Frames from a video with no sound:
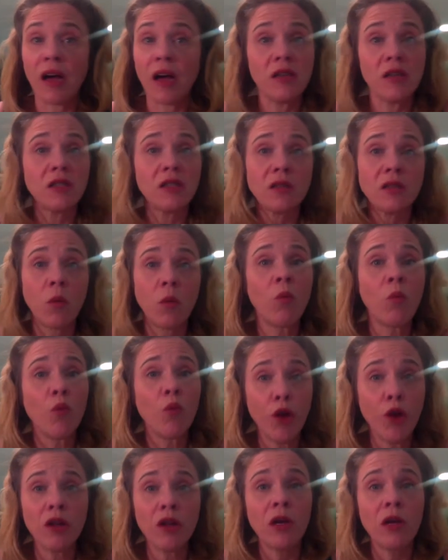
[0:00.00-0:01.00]
Some
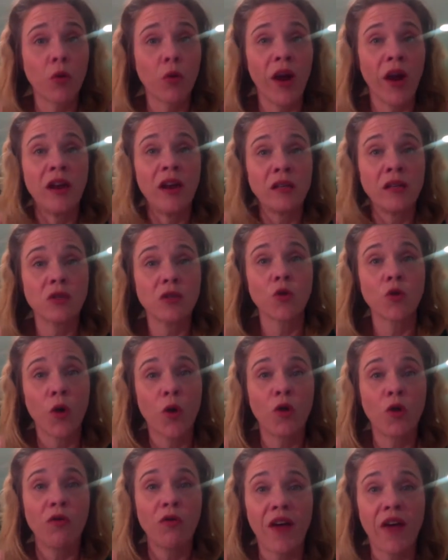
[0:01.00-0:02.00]
really great
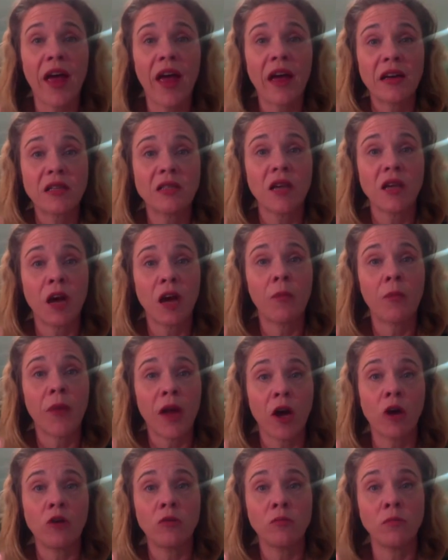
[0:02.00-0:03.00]
historical facts
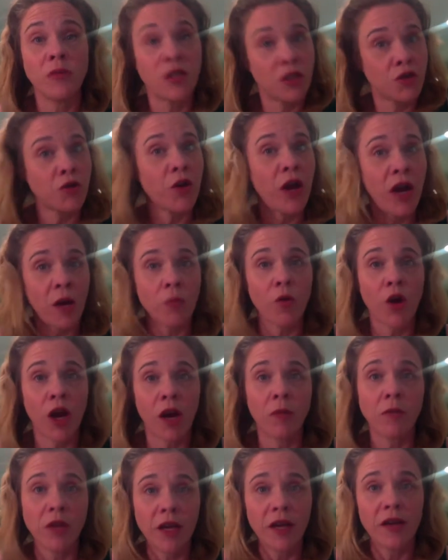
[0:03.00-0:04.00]
about Mr.
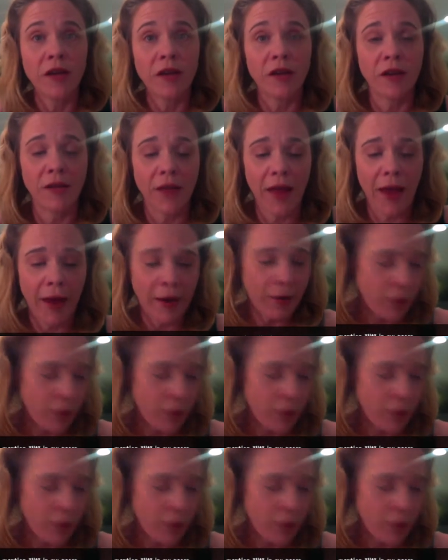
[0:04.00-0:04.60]
Abraham Lincoln in that.